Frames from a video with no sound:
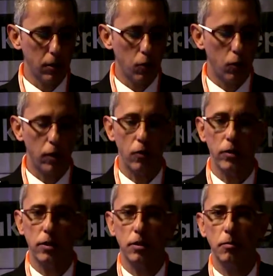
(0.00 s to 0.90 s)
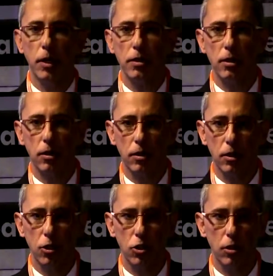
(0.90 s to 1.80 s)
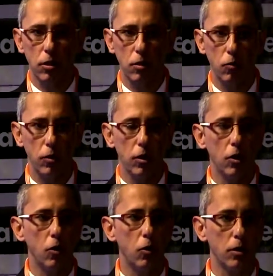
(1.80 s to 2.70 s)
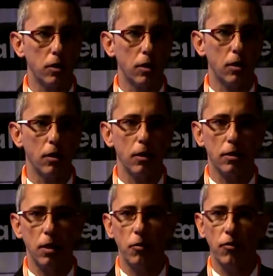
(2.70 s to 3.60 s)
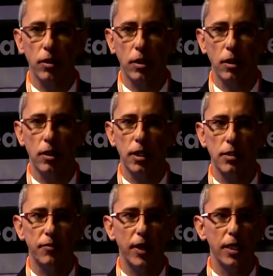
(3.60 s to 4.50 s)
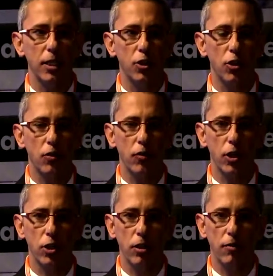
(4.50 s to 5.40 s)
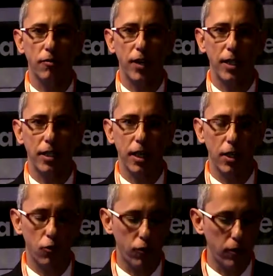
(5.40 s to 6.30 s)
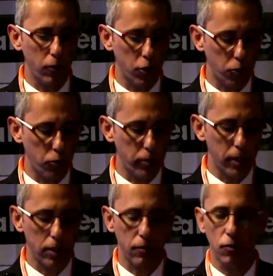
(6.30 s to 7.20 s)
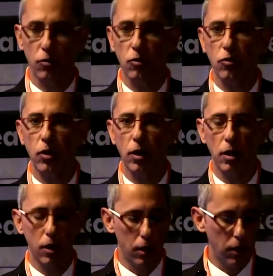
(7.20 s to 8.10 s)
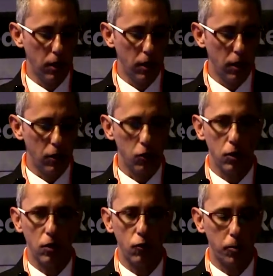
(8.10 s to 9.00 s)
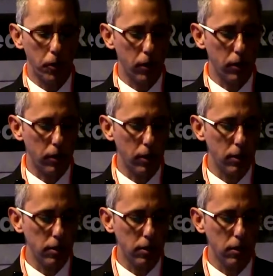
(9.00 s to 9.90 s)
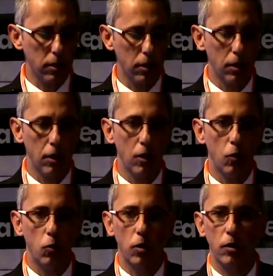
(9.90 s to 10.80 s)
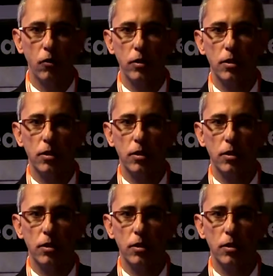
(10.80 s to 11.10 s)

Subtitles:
whether it's the muscle condition. We know that some of the tear has fatty degeneration and fatty atrophy, which permit us to repair the tears. Whether it's